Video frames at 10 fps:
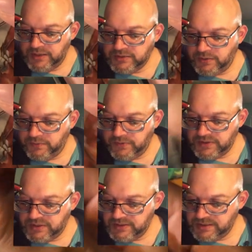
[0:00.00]
So
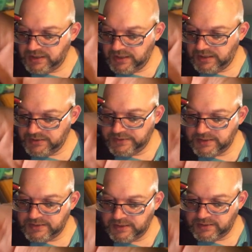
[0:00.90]
this is a
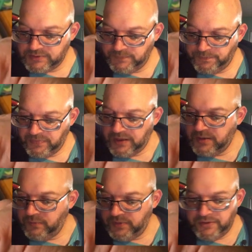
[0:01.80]
6/6
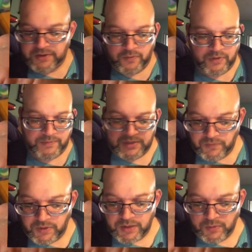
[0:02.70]
with an equipment,
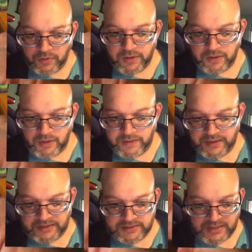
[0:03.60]
and we're gonna go
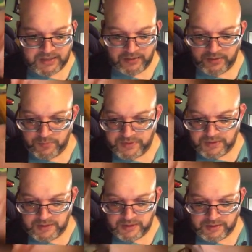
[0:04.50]
ahead and take a little
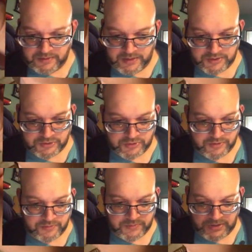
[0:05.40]
bit
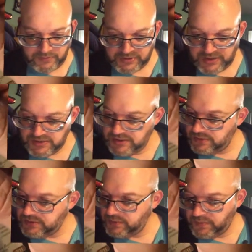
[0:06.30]
extra, you know, chance
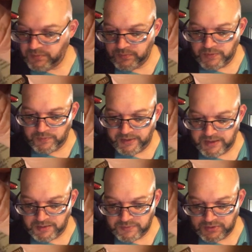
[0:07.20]
here. So what we'll
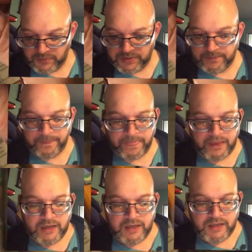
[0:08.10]
end up doing
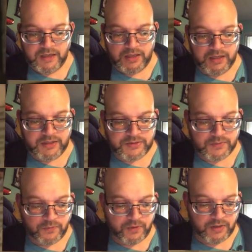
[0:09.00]
is
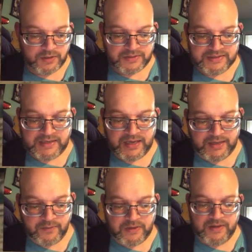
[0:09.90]
we're gonna say
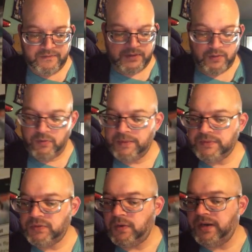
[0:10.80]
that we have it
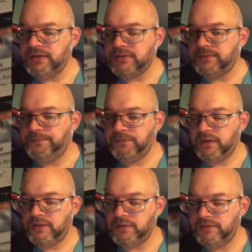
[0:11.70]
equipped twice.
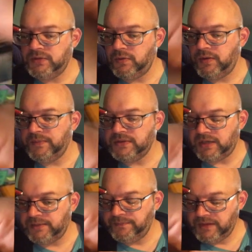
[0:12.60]
So we have 2 equipments
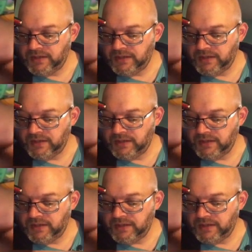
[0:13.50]
on it.